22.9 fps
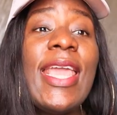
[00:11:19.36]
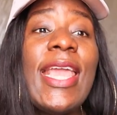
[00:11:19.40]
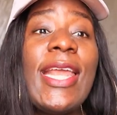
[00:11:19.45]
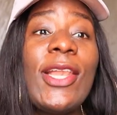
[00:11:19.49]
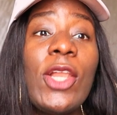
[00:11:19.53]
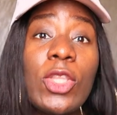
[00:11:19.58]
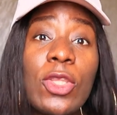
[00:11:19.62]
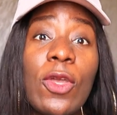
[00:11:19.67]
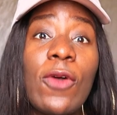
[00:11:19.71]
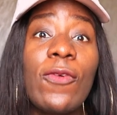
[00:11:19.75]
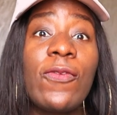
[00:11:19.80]
A
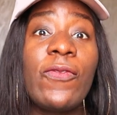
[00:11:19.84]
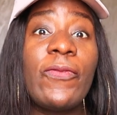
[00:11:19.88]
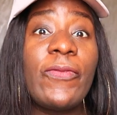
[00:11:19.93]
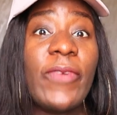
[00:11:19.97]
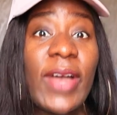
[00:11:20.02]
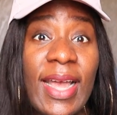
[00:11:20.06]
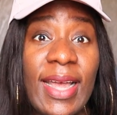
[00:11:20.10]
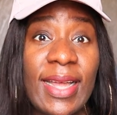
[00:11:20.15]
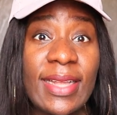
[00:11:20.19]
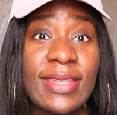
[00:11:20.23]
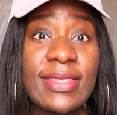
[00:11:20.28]
lot of
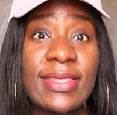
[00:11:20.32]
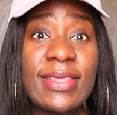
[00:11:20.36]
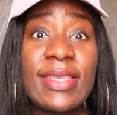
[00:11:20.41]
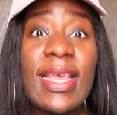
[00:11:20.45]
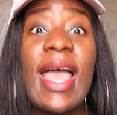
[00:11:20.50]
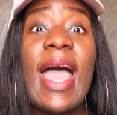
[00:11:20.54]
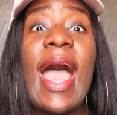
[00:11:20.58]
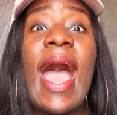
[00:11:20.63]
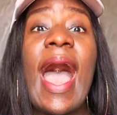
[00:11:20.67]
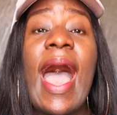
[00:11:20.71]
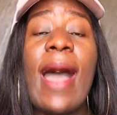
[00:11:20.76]
fans
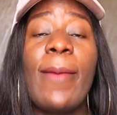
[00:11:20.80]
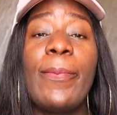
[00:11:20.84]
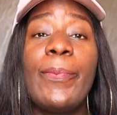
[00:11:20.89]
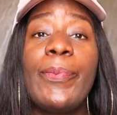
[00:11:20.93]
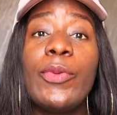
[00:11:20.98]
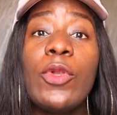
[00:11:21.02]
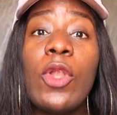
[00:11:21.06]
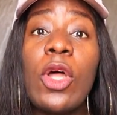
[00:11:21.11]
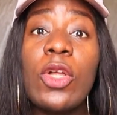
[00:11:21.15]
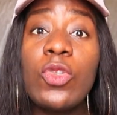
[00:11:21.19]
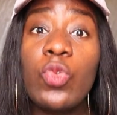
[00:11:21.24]

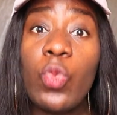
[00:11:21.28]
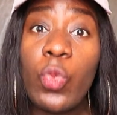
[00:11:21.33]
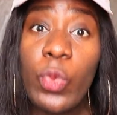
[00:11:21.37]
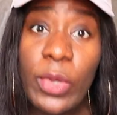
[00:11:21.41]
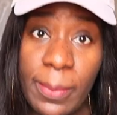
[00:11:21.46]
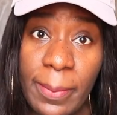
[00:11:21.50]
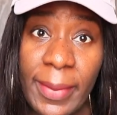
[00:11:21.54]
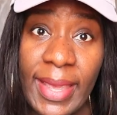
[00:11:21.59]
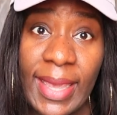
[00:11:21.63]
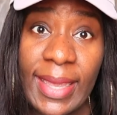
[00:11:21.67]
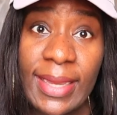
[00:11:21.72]
applaud
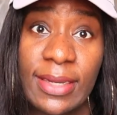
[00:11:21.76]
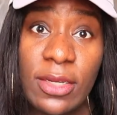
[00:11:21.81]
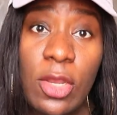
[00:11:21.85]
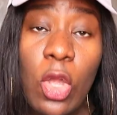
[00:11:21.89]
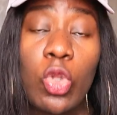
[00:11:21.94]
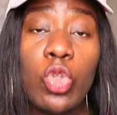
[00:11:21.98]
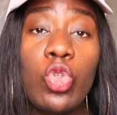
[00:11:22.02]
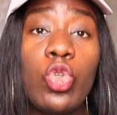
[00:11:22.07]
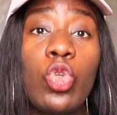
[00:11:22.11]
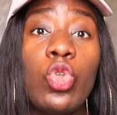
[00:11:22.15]
women